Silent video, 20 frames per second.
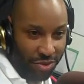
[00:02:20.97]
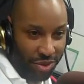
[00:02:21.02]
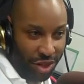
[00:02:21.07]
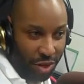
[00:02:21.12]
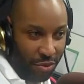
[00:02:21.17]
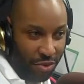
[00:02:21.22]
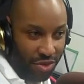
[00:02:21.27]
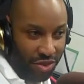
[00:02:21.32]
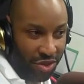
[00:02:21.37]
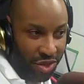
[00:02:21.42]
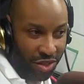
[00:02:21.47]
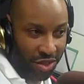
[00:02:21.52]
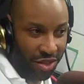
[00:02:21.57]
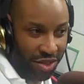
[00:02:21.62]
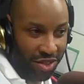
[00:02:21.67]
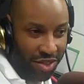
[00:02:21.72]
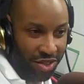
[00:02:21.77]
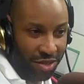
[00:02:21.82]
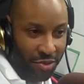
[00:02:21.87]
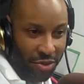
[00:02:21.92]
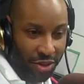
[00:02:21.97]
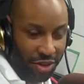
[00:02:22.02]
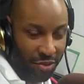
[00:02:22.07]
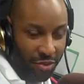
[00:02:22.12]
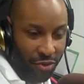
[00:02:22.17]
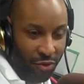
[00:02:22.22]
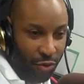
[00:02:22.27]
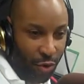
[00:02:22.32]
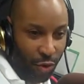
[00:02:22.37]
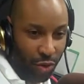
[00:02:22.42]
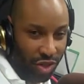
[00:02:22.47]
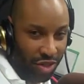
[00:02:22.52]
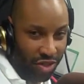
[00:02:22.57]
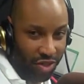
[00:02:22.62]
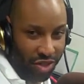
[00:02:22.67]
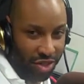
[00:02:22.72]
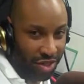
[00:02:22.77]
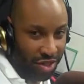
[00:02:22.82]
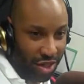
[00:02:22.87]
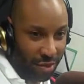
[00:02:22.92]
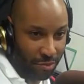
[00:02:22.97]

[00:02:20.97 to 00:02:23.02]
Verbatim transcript: There was none of this foolishness